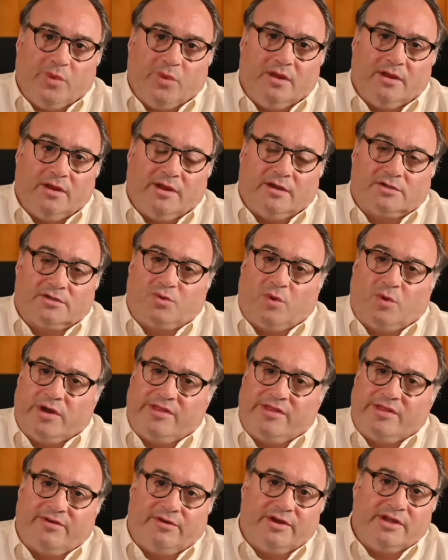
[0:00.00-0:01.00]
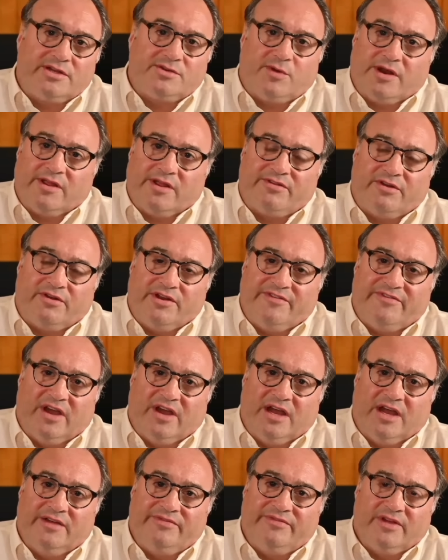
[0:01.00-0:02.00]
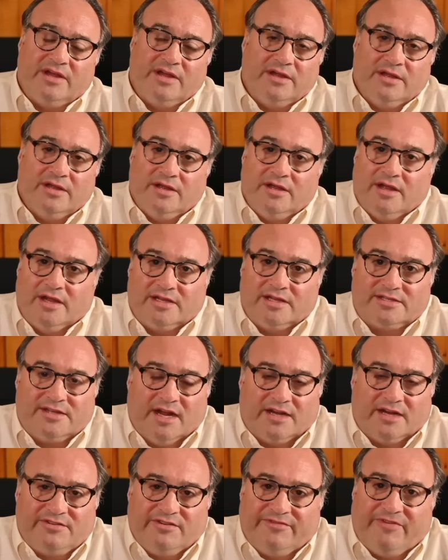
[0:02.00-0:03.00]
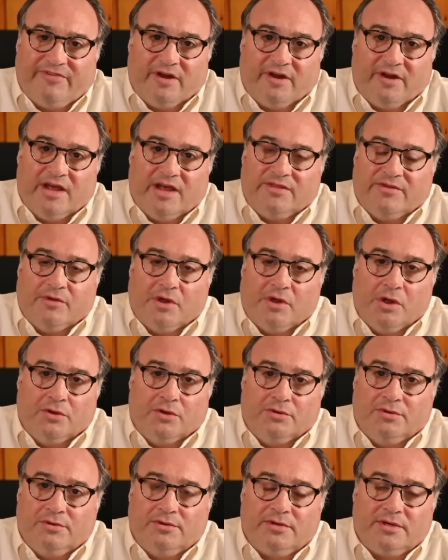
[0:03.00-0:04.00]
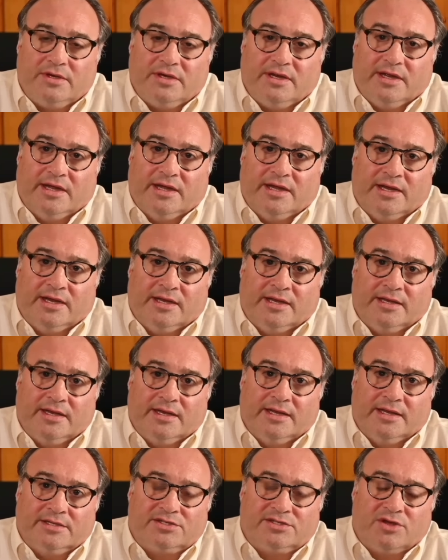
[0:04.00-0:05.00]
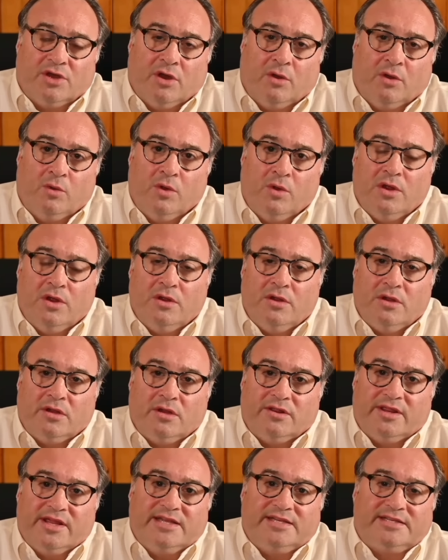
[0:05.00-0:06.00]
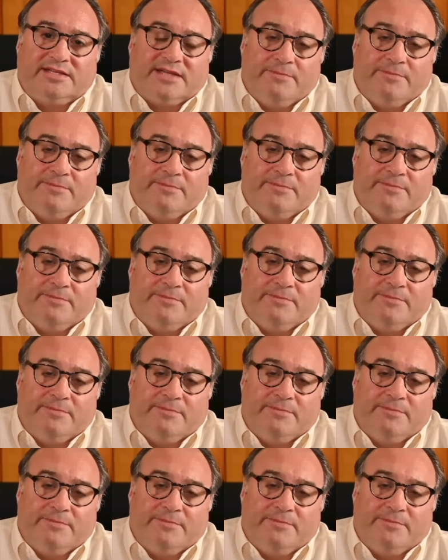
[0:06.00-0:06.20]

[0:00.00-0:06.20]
you know, 2030, 2035, it's not too far down the road. And and so these